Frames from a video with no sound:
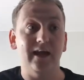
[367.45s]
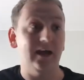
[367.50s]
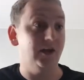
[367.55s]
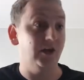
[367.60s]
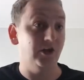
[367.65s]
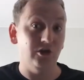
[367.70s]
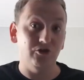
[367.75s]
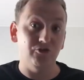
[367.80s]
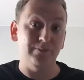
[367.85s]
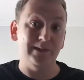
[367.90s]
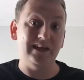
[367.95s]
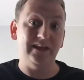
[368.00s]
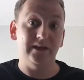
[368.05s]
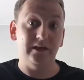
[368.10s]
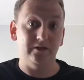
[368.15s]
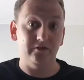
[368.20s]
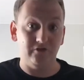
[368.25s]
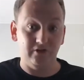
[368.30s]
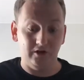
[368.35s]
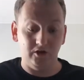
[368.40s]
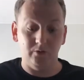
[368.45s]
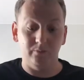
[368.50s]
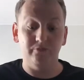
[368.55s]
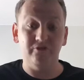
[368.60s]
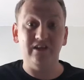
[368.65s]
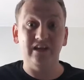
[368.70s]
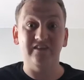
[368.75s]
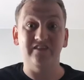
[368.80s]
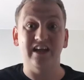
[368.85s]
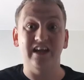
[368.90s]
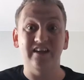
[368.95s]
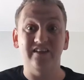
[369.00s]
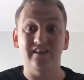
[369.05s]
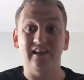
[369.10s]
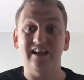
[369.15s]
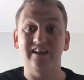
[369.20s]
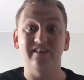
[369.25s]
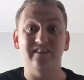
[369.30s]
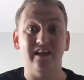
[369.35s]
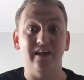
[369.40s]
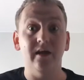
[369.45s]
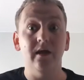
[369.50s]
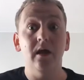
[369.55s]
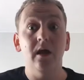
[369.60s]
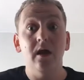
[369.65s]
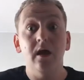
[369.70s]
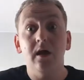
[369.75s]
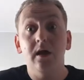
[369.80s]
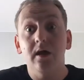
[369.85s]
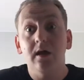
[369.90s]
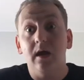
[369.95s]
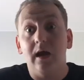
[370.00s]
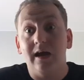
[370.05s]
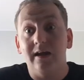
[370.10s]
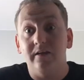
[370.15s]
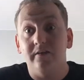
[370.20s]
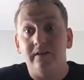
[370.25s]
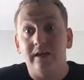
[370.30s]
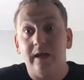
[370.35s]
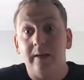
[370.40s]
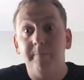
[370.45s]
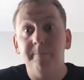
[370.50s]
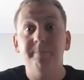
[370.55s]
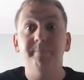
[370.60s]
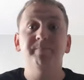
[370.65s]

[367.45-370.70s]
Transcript: And a new speaker turned up 6 days later, and it's here.